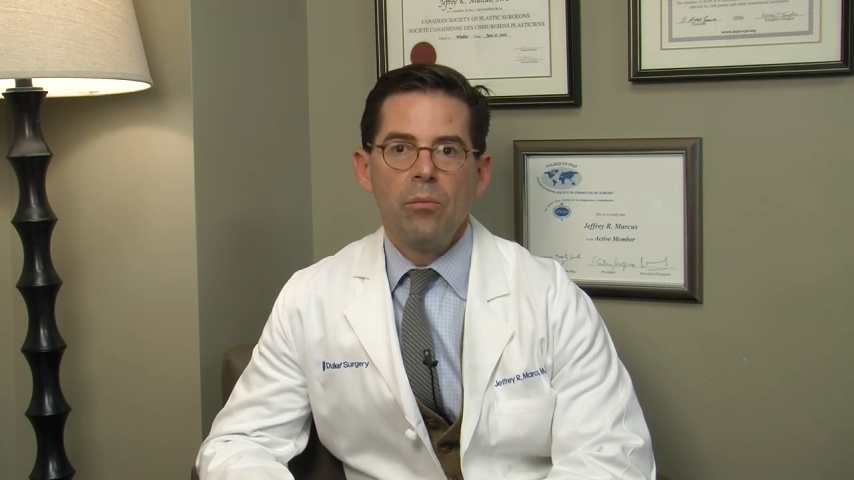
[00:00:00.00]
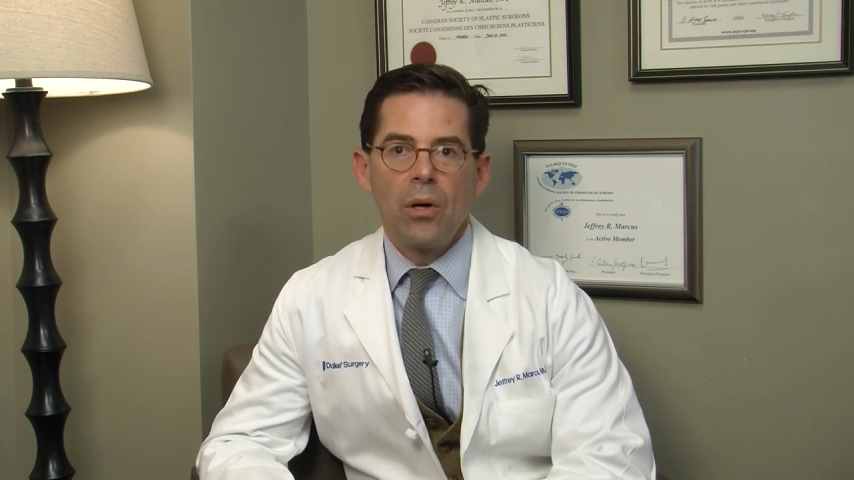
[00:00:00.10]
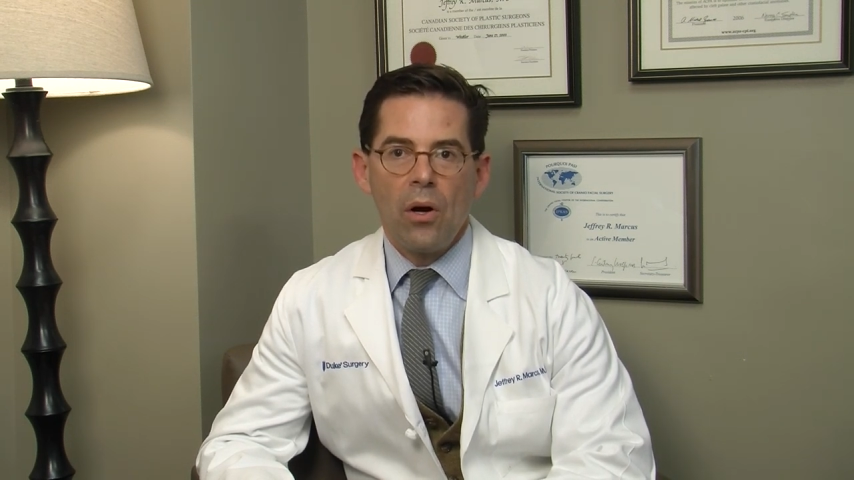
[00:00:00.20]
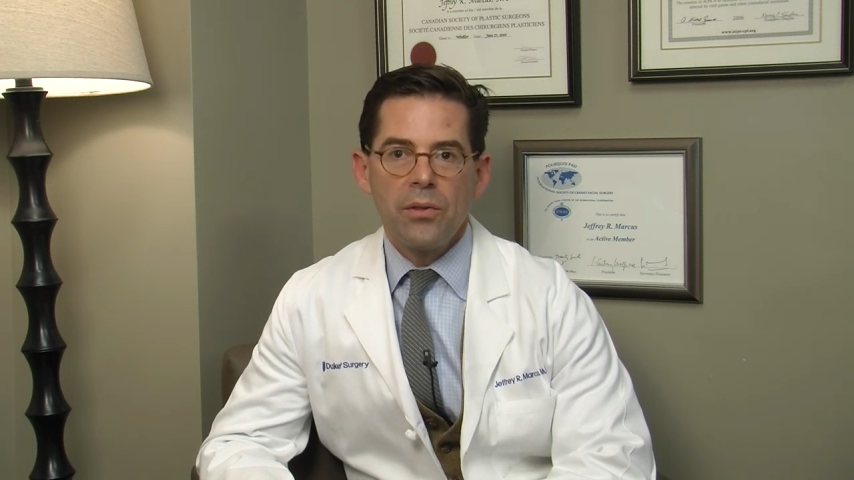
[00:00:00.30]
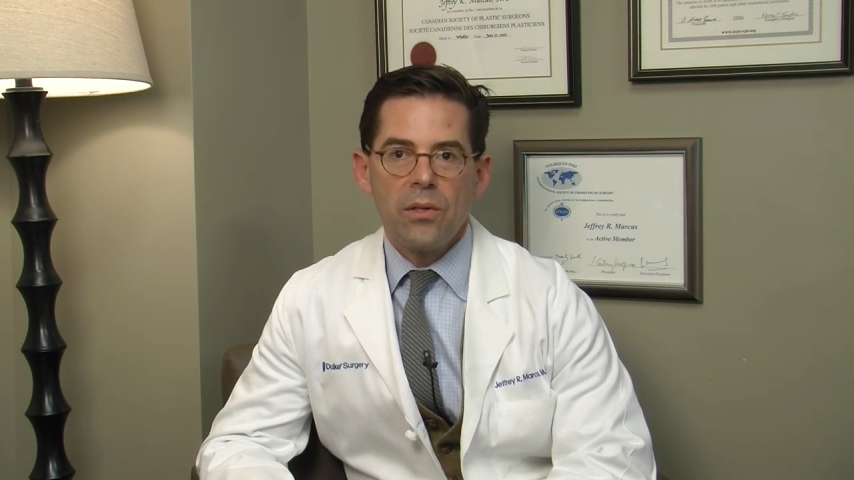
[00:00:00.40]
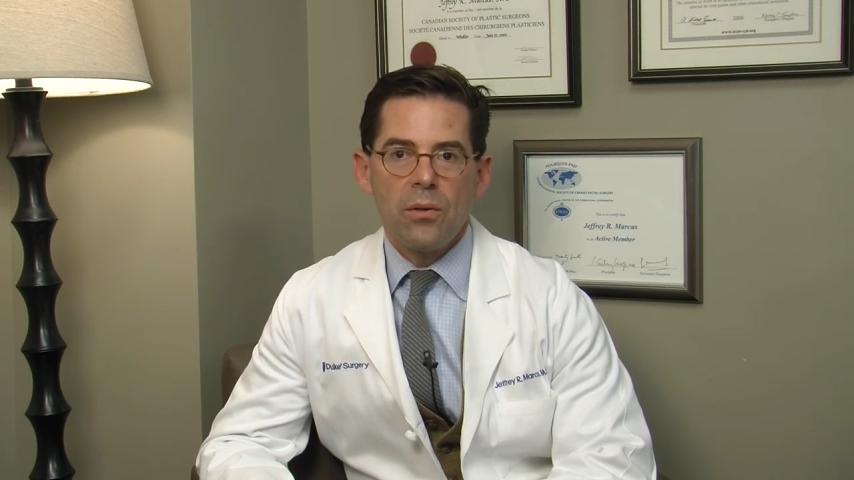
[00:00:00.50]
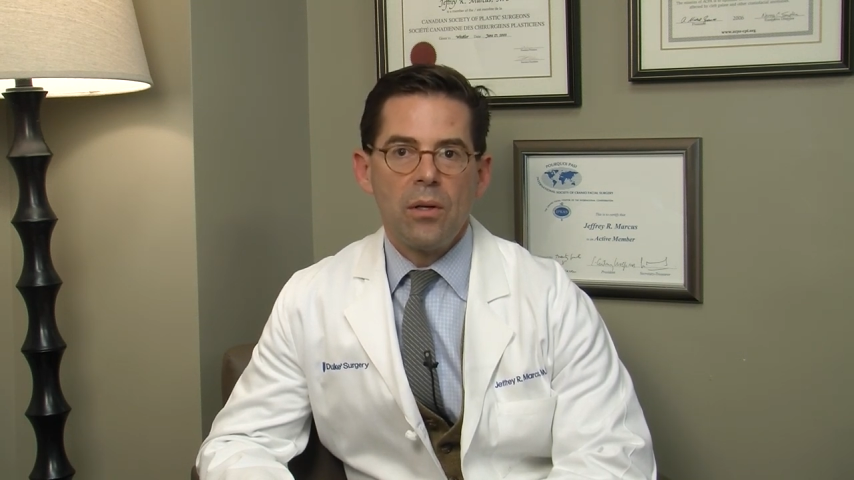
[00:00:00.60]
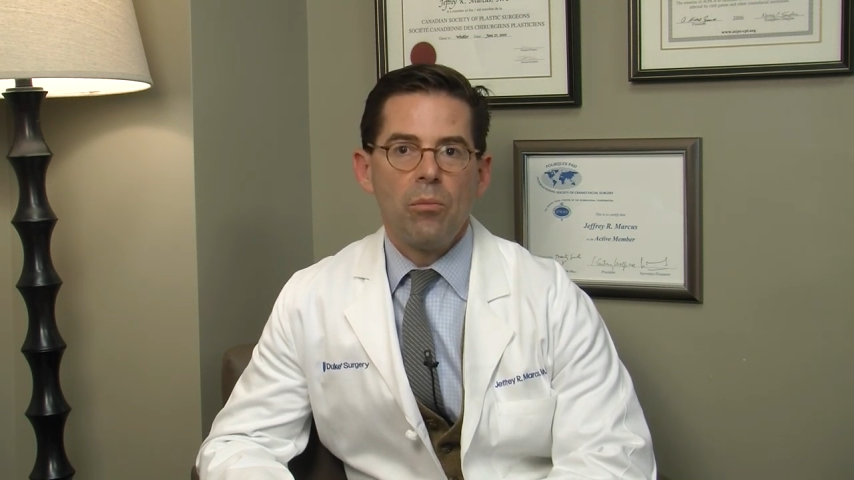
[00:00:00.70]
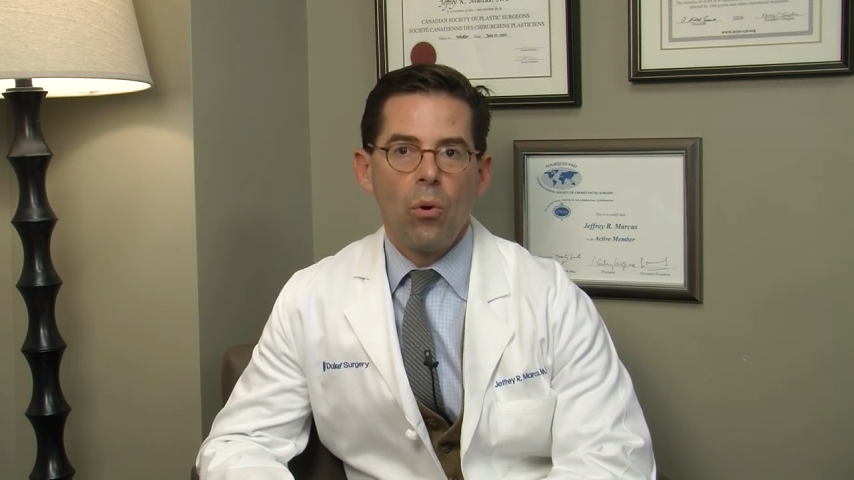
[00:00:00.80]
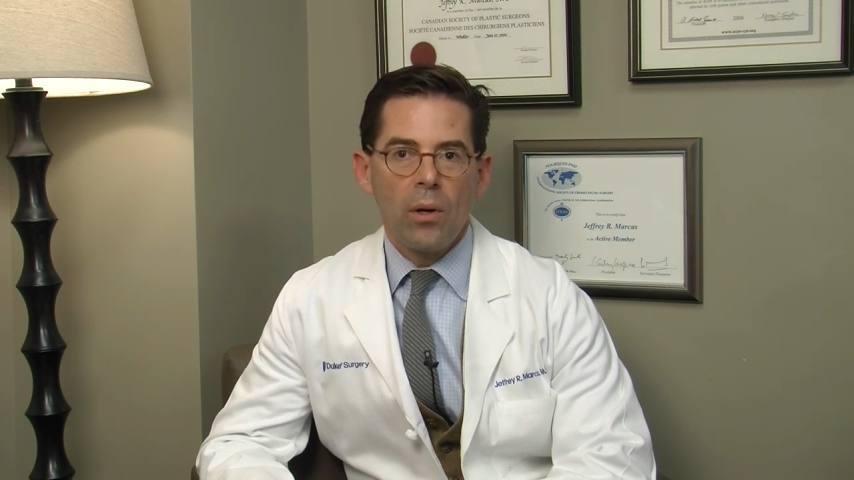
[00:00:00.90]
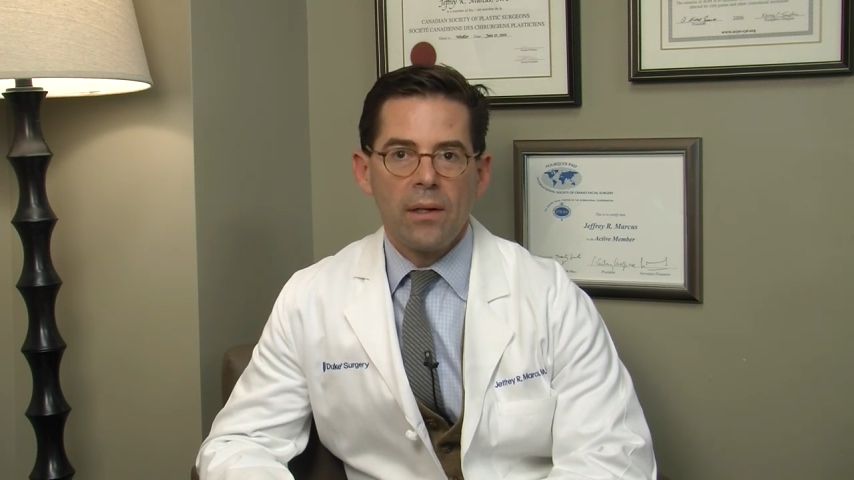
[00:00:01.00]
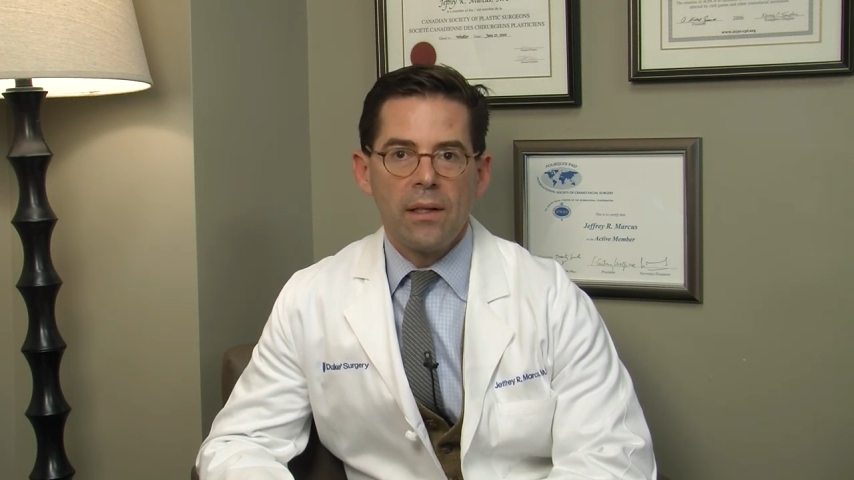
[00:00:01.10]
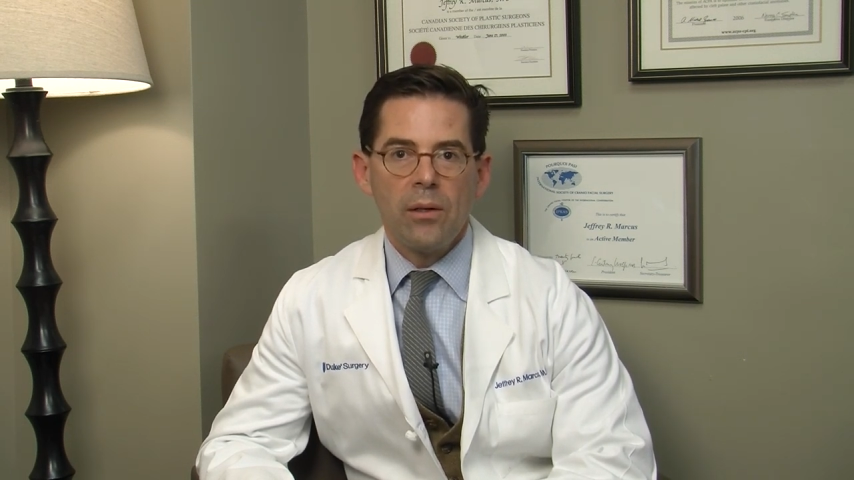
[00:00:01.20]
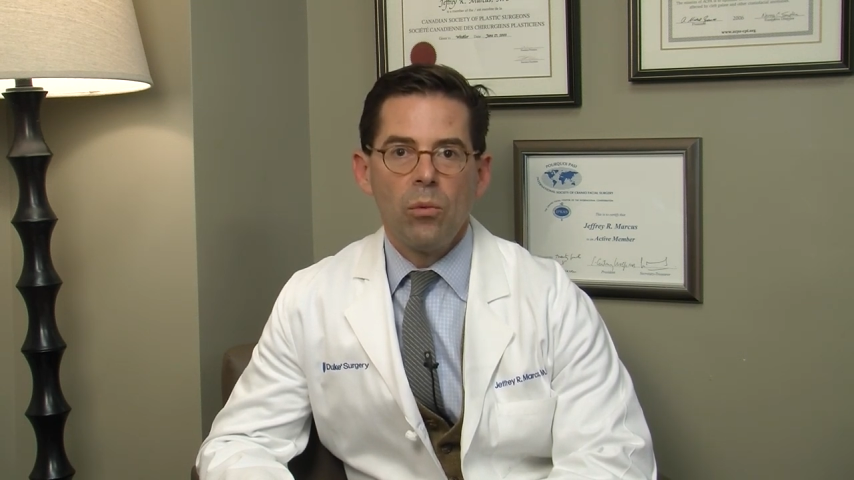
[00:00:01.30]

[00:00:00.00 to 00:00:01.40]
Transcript: but also, and importantly,